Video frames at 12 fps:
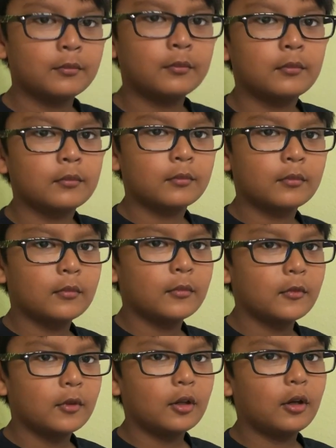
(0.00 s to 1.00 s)
Mm
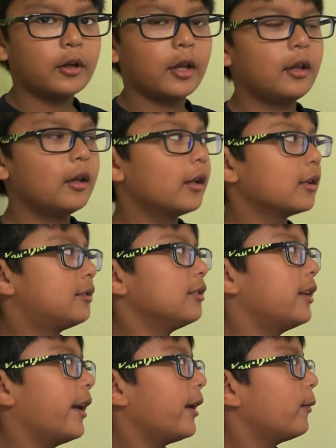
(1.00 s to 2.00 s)
-hmm. Okay,
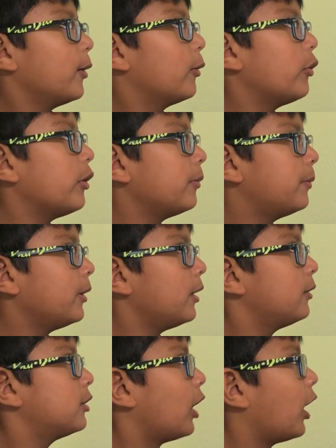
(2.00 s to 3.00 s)
today we will
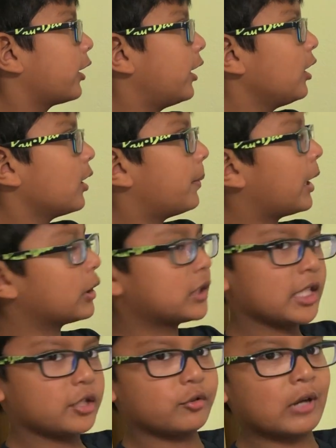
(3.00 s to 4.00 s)
be talking
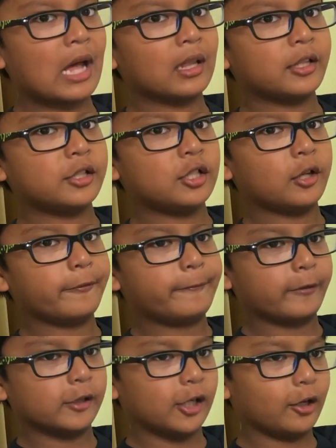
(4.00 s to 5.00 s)
about Tetralogy of
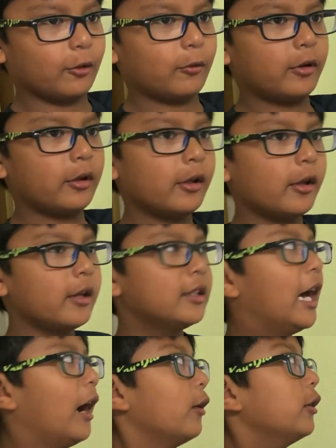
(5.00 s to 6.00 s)
Fallot.
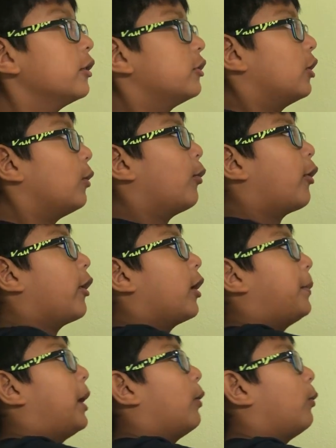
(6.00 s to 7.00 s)
Now, don't worry
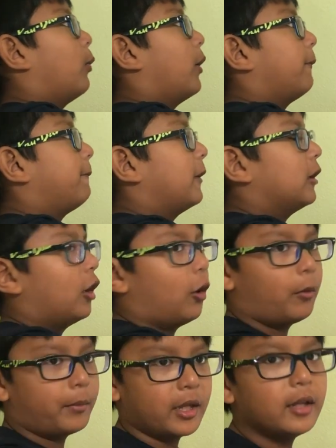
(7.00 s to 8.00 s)
about what
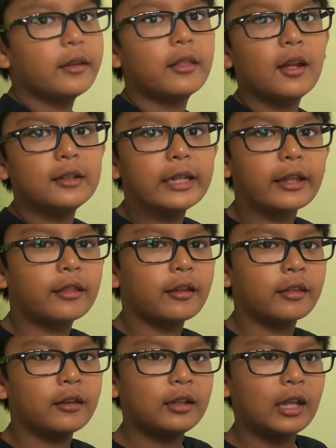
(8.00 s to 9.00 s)
Fallot means. That's
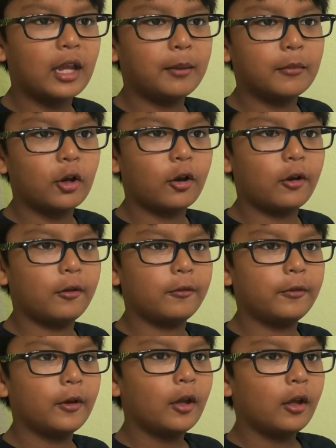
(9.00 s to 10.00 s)
just the name of
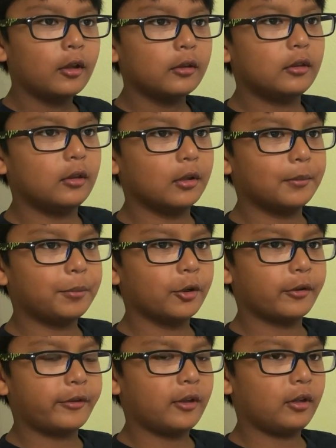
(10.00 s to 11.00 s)
the
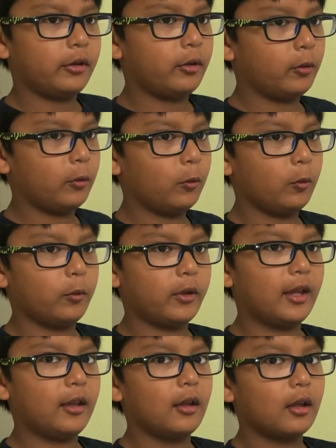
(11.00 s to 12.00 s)
person who
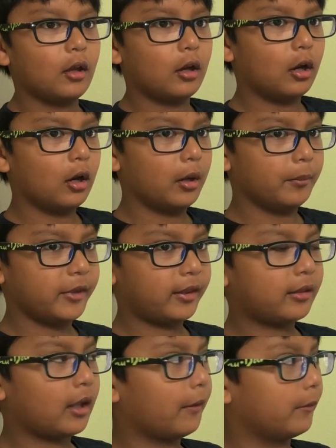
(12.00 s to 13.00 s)
um,
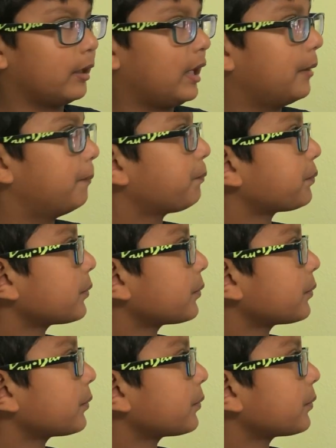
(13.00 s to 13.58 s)
discovered it.